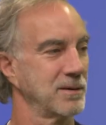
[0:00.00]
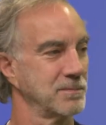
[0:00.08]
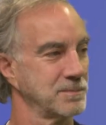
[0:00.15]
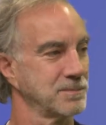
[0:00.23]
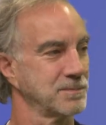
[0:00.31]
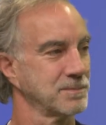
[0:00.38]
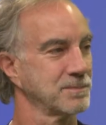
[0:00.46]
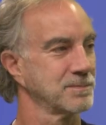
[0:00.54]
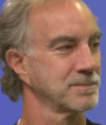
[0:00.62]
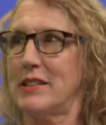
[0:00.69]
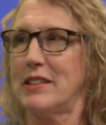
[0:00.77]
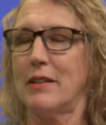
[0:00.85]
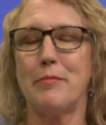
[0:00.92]
Yeah, we
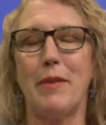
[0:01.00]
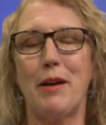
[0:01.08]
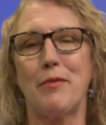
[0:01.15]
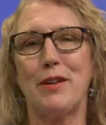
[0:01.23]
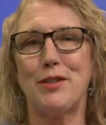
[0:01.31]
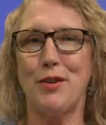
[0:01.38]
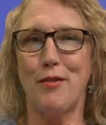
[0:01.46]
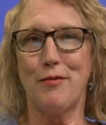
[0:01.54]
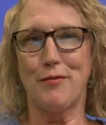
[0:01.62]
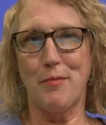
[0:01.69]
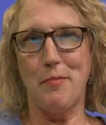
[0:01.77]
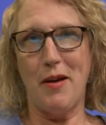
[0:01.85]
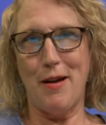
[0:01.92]
did. My ringtone for
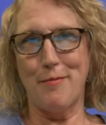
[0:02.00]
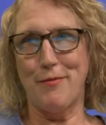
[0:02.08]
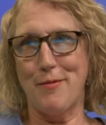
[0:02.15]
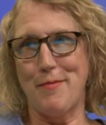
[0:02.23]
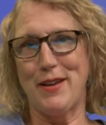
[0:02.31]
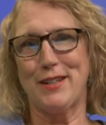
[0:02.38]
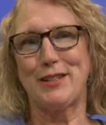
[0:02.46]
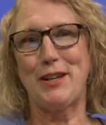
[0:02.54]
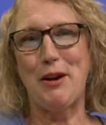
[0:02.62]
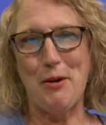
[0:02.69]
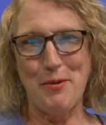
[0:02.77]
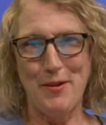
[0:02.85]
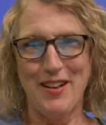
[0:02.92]
Bob from Mexico
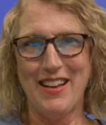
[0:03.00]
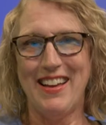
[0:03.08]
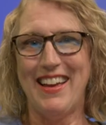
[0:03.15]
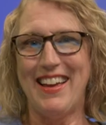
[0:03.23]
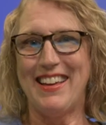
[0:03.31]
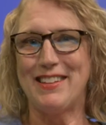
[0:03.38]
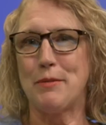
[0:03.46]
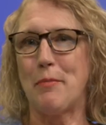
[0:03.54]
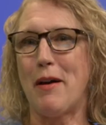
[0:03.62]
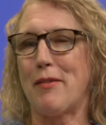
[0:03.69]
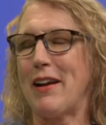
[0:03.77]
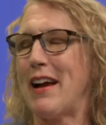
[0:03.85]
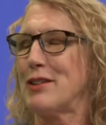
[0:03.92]
is a
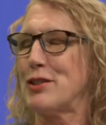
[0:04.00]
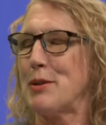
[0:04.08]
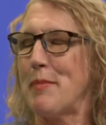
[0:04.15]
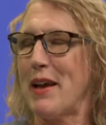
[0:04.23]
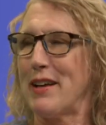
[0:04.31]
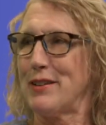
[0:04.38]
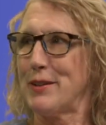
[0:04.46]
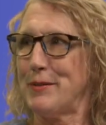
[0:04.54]
mariachi band